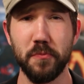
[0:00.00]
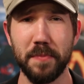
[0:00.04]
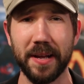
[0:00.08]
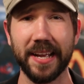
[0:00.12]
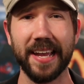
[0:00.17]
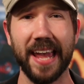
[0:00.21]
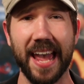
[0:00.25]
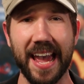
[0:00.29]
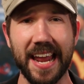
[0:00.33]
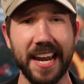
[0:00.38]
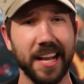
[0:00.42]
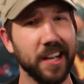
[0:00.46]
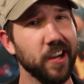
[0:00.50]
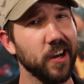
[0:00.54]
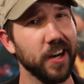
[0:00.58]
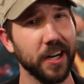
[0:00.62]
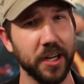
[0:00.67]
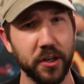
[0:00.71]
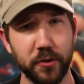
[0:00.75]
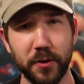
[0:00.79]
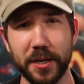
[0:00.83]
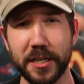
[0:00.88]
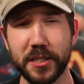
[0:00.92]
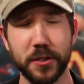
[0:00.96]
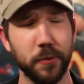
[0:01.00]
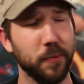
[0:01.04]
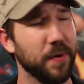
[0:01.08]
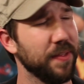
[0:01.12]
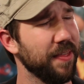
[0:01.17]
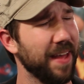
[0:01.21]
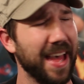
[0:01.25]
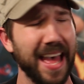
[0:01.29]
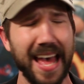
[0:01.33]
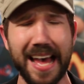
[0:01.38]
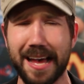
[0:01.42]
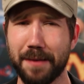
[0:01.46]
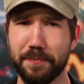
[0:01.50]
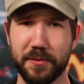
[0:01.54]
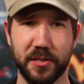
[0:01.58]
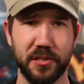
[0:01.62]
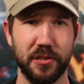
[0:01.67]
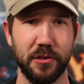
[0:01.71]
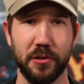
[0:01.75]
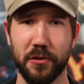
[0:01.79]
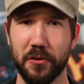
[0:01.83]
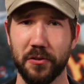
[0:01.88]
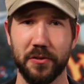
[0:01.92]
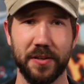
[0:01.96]
mechanic on a creature with
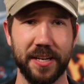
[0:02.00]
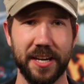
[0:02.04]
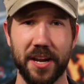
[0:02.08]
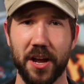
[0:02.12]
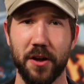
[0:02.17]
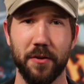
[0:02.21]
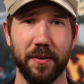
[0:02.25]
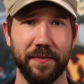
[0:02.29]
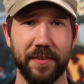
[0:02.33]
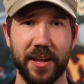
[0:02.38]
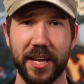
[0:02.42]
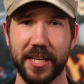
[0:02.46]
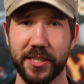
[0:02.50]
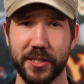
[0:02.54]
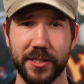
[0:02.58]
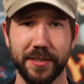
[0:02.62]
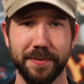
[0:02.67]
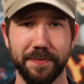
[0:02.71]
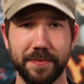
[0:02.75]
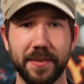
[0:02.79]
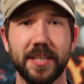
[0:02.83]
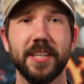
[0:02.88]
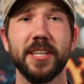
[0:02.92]
absolutely no evasion?